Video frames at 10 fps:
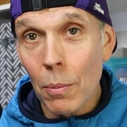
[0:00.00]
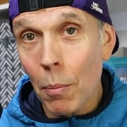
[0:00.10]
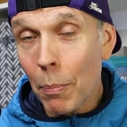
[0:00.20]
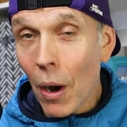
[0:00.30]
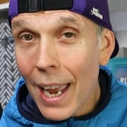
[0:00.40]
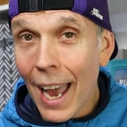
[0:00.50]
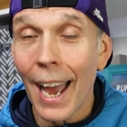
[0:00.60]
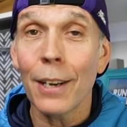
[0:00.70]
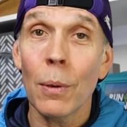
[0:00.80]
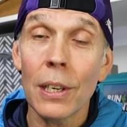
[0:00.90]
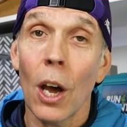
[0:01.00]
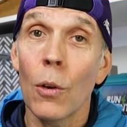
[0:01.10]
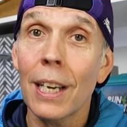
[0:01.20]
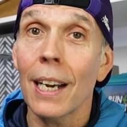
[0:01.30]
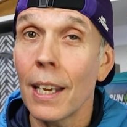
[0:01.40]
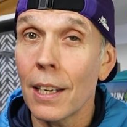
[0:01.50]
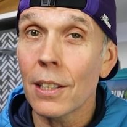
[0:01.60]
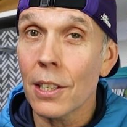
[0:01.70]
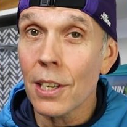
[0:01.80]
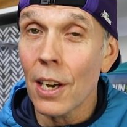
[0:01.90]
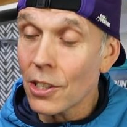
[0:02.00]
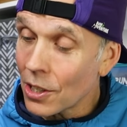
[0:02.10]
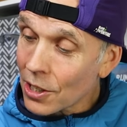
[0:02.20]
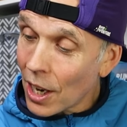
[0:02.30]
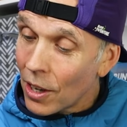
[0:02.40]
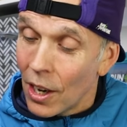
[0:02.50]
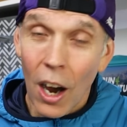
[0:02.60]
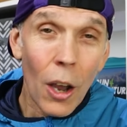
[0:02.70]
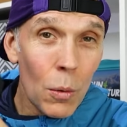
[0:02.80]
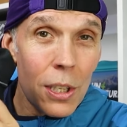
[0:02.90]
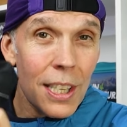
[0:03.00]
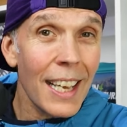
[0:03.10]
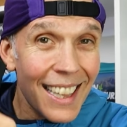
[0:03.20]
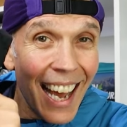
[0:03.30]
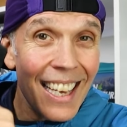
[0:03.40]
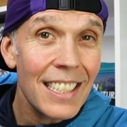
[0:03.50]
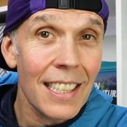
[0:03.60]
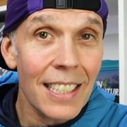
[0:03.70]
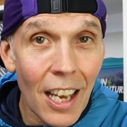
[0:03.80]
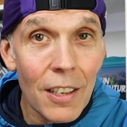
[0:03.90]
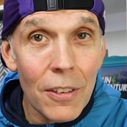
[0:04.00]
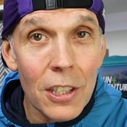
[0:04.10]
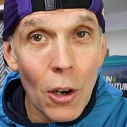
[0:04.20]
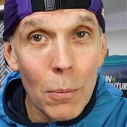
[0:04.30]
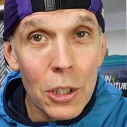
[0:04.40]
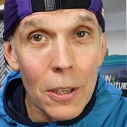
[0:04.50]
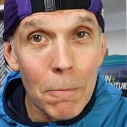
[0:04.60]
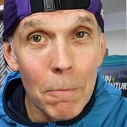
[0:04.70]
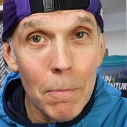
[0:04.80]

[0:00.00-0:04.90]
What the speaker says: them by hand with no cleaning detergent. So I always think that is the safest option.